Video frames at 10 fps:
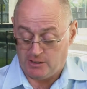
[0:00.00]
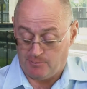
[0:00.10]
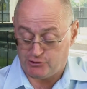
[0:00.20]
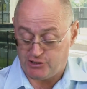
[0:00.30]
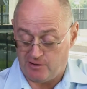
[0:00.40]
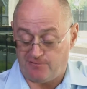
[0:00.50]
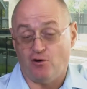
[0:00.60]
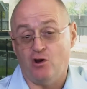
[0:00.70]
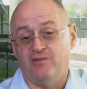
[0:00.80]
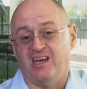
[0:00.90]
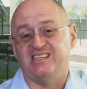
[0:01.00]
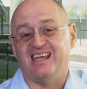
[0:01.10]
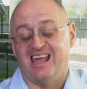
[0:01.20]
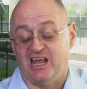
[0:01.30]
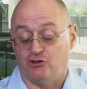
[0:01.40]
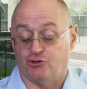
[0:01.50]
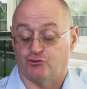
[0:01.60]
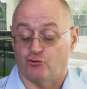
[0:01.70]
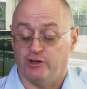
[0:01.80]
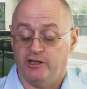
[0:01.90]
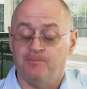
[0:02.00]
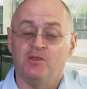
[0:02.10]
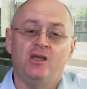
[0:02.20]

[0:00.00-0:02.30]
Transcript: Numbers here 5, 8, and 3.